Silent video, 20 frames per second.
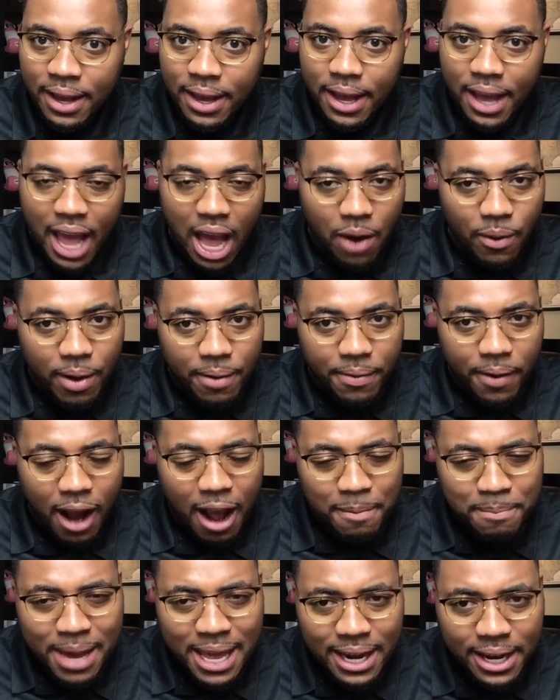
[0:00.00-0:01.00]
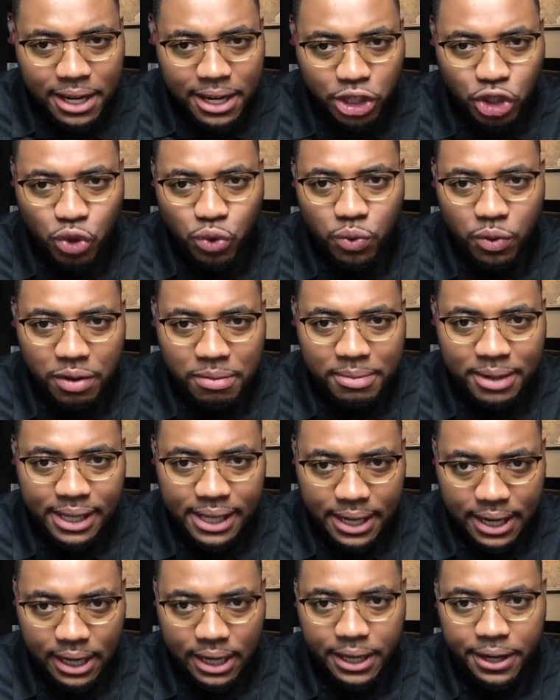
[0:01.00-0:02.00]
However, I made it extremely
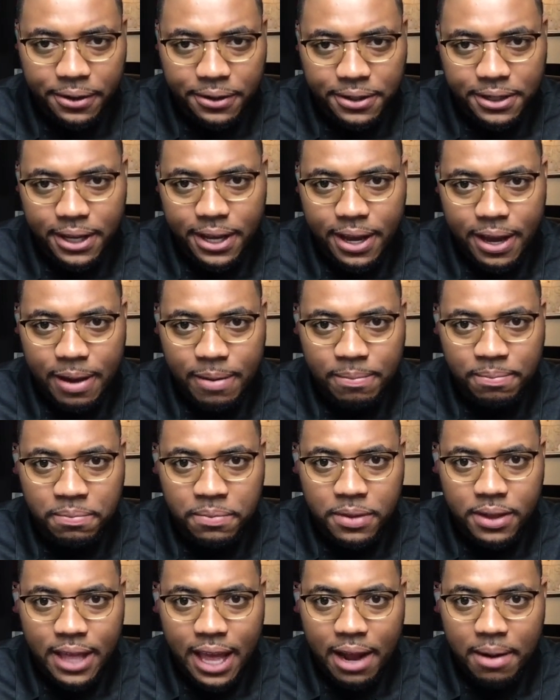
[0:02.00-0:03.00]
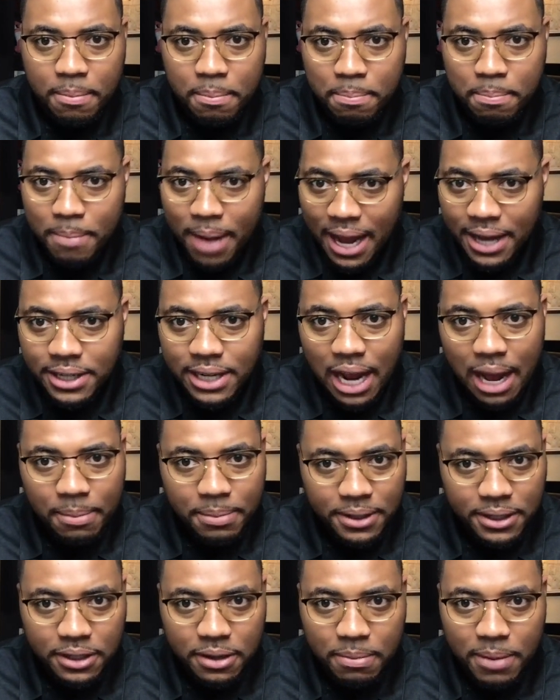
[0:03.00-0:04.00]
clear to him that my job
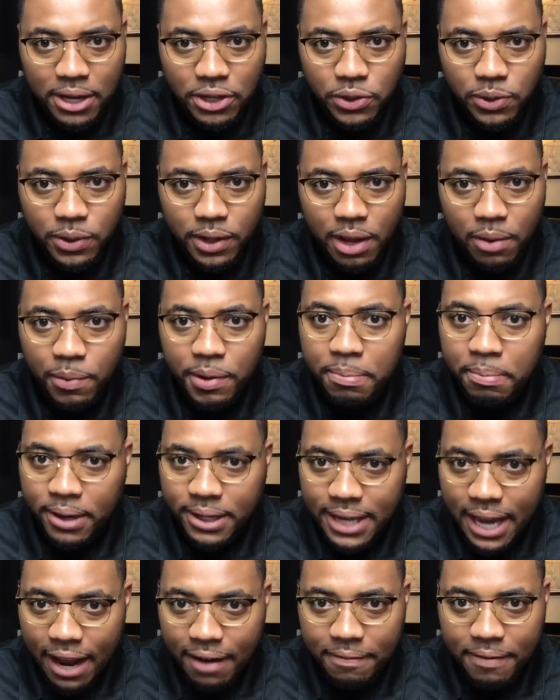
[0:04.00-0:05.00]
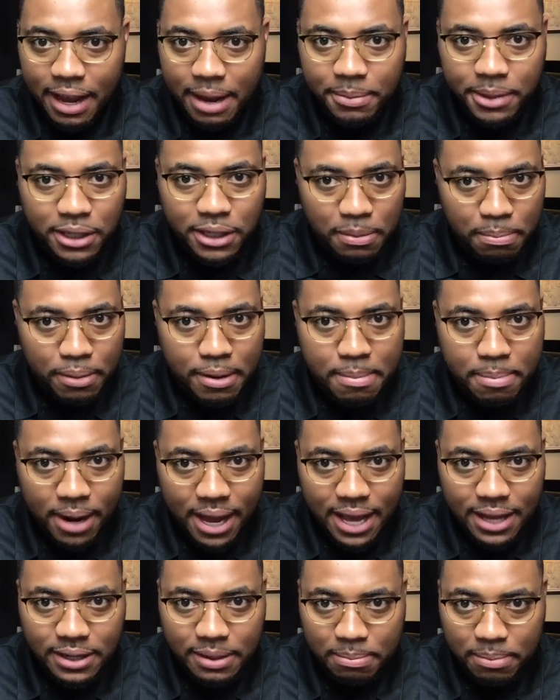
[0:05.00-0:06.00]
is to make sure that we protect families and put
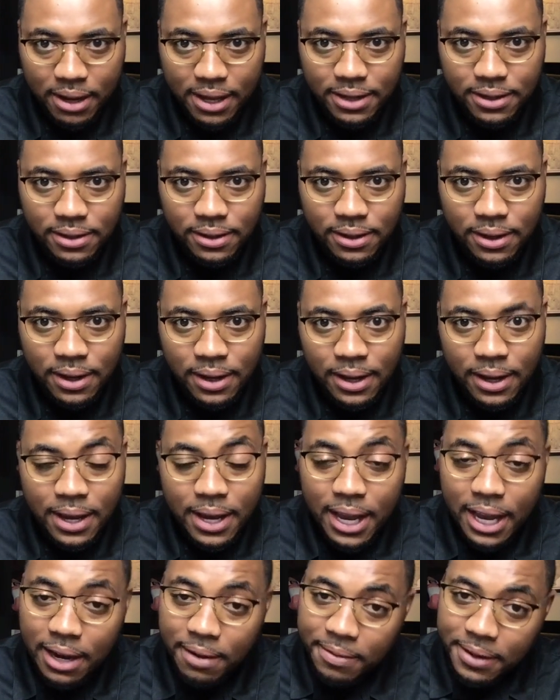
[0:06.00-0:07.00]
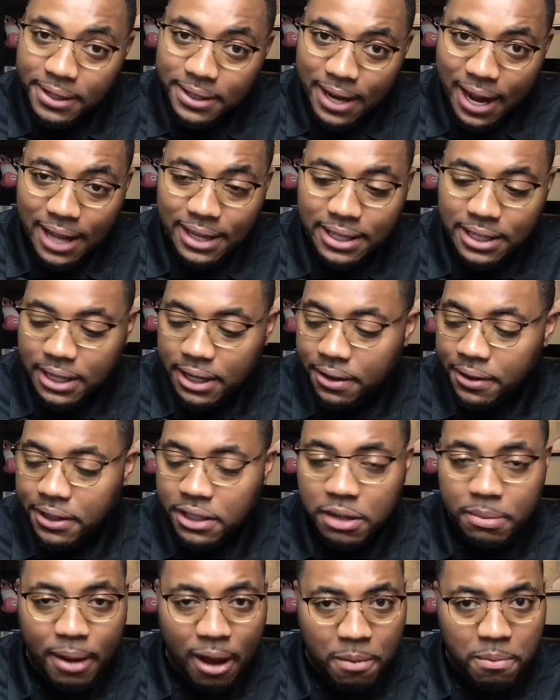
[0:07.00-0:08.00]
plans in place. And if he's not serious
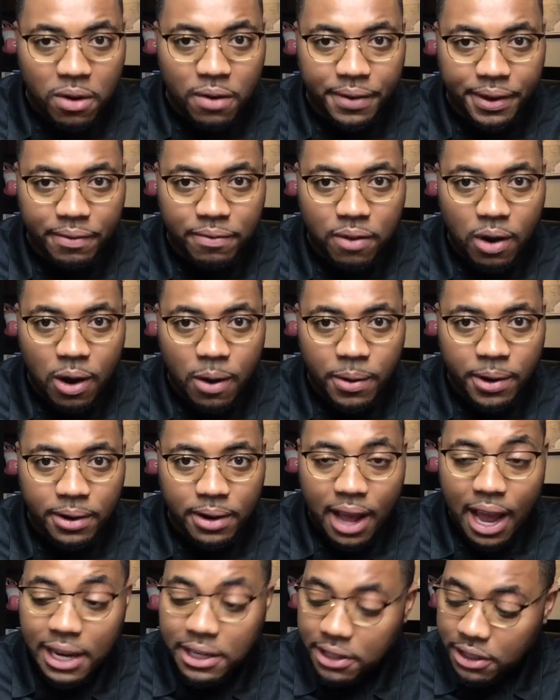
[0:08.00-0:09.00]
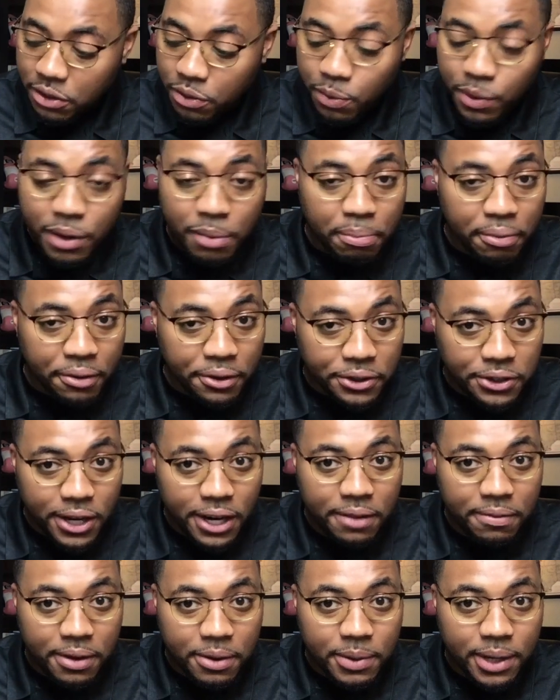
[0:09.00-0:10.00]
about moving forward, I just would appreciate
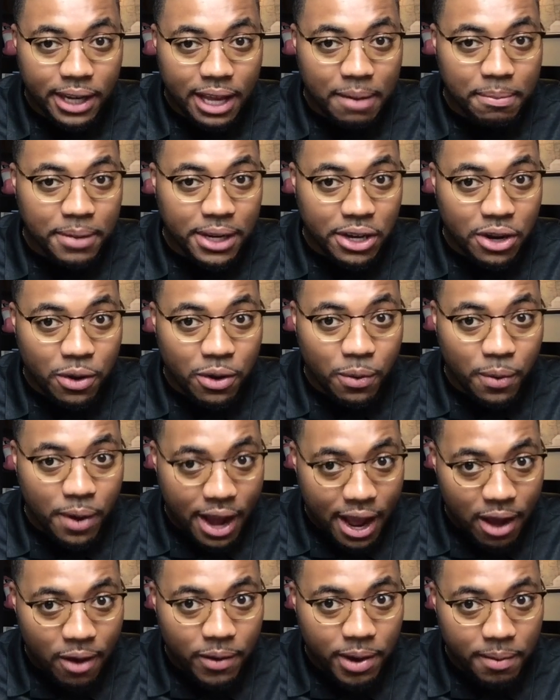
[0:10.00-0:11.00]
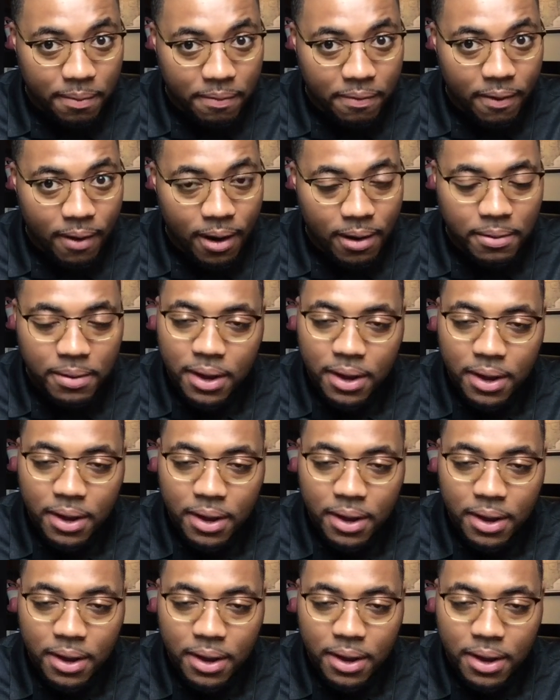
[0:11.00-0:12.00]
if he would let me know now up front
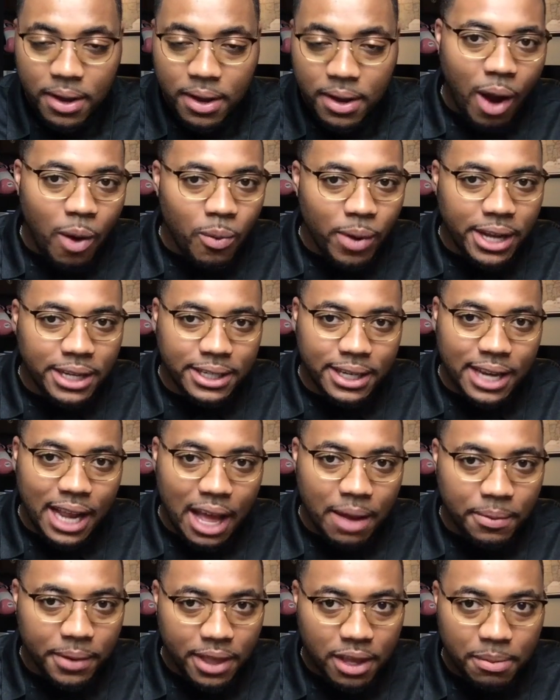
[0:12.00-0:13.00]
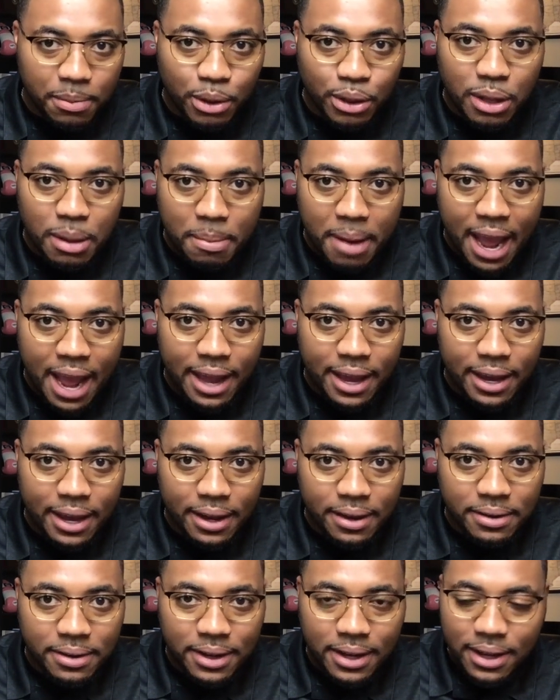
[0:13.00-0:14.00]
before I waste time with him on the back end.
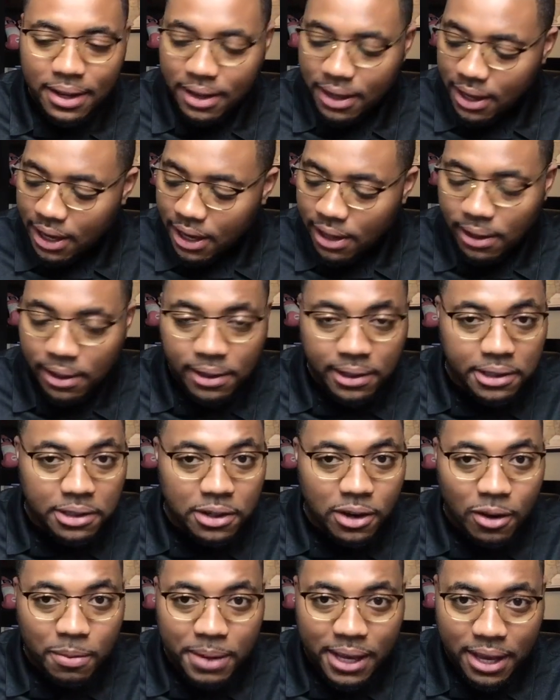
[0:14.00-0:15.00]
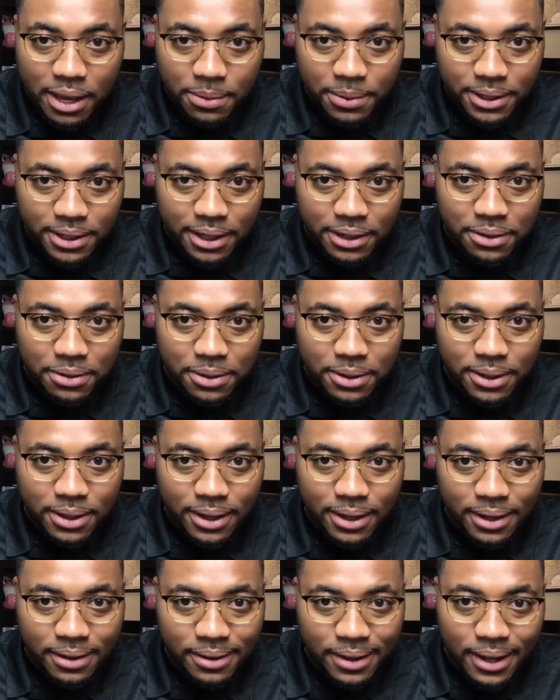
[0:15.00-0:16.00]
He clearly told me he was
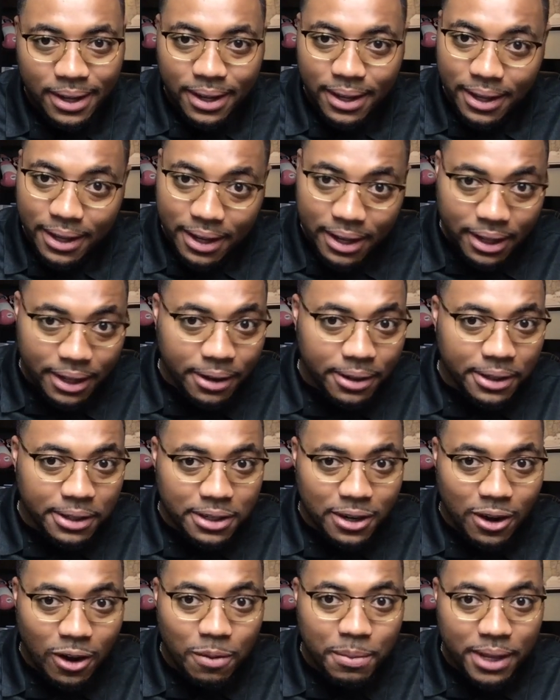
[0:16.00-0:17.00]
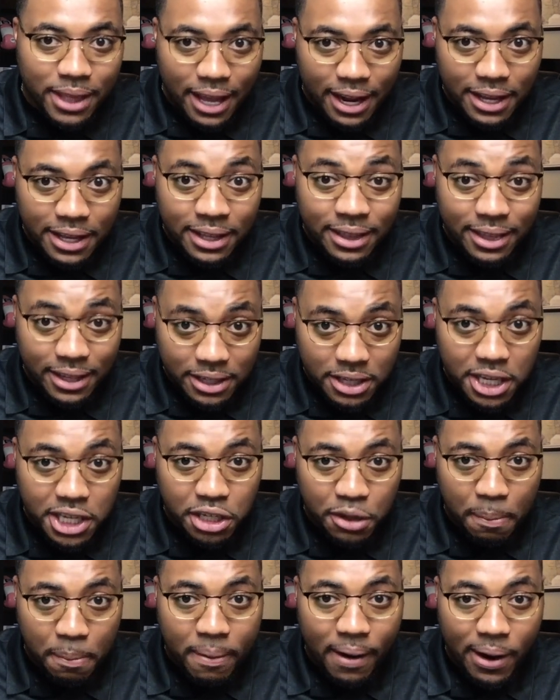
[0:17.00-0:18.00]
interested. He clearly told me that this is
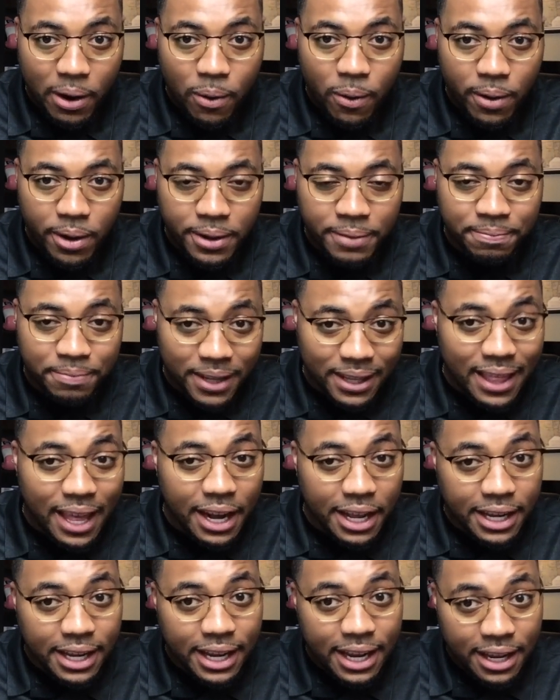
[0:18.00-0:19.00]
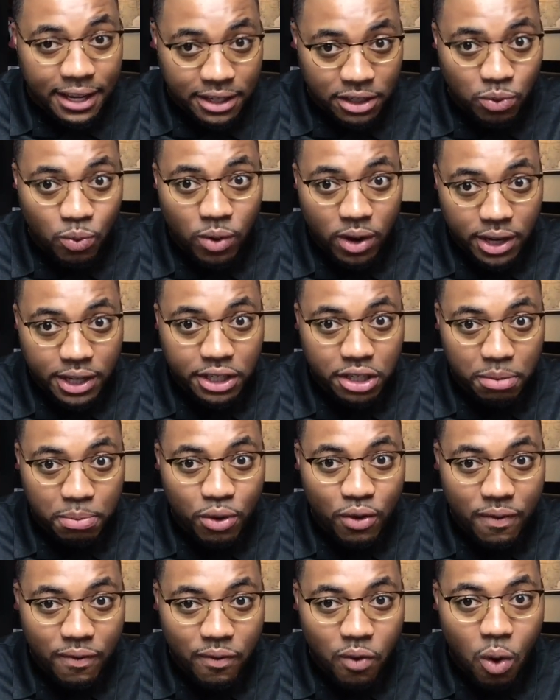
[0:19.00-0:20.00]
a priority and that he is wanting to
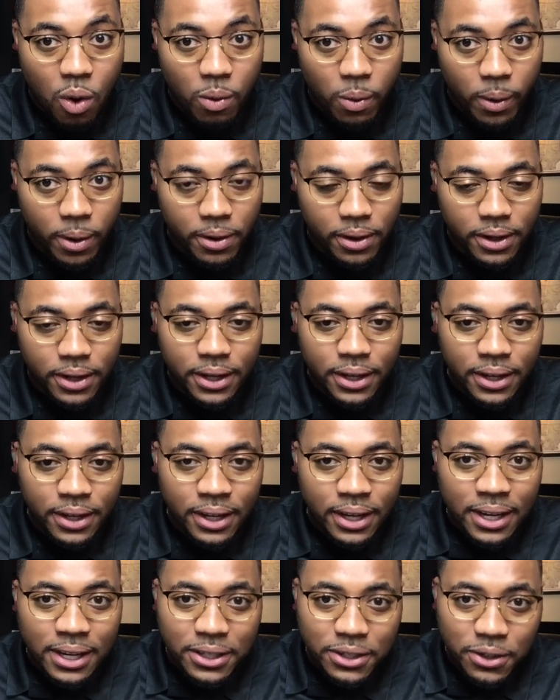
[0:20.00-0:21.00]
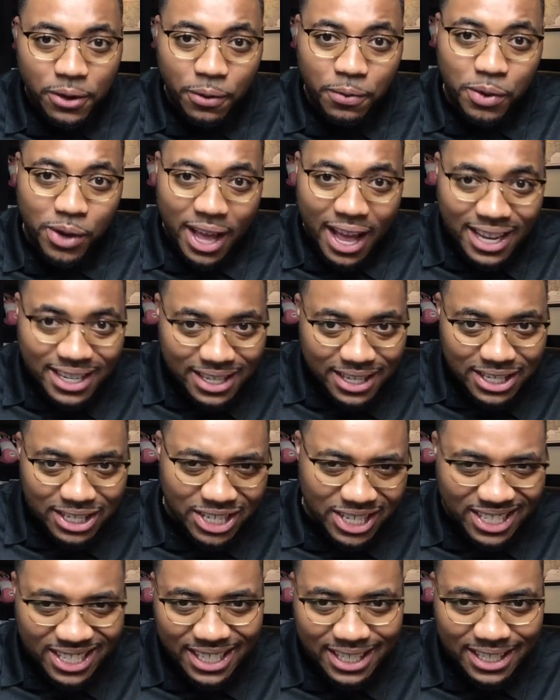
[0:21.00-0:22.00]
move forward. So you guys
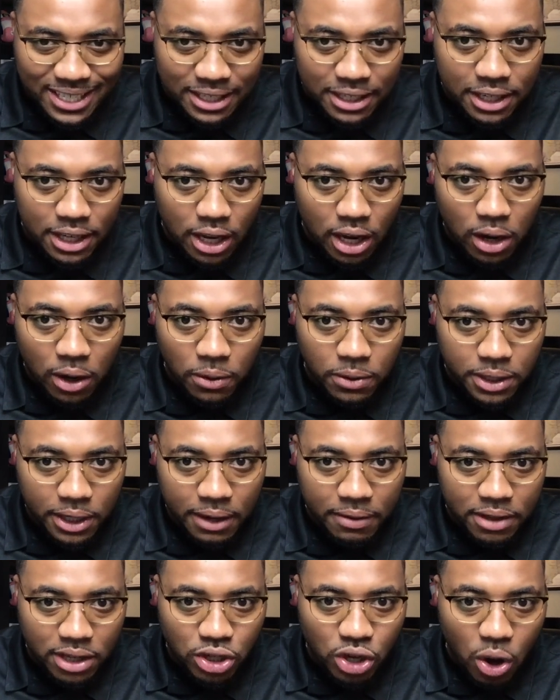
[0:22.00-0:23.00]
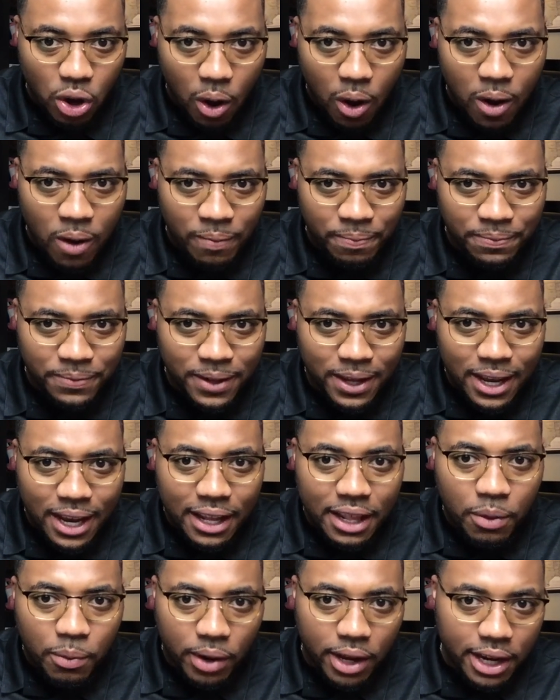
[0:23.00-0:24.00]
just listen to the closing of this call, and
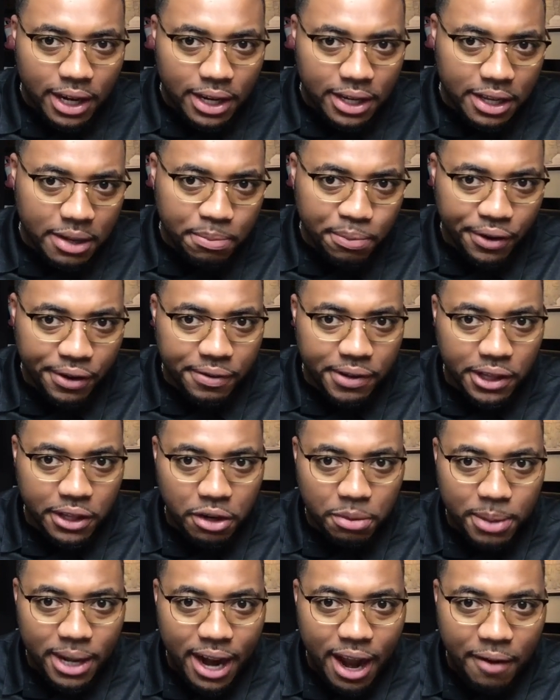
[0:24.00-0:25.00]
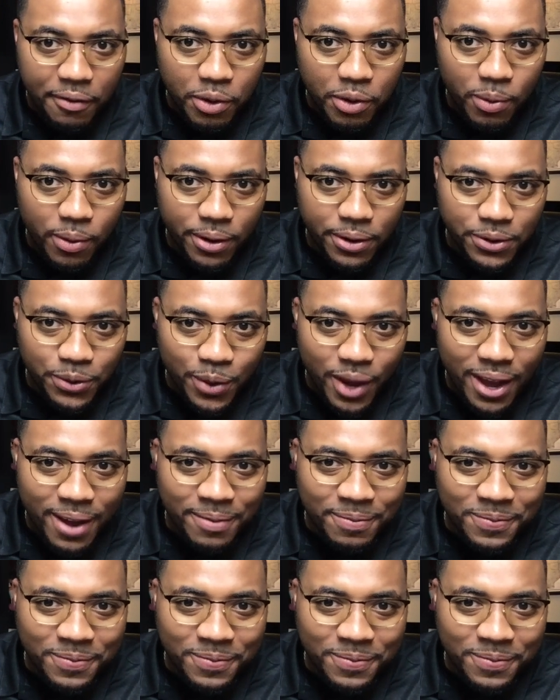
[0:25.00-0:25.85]
then we're going to debrief a little bit afterwards, okay?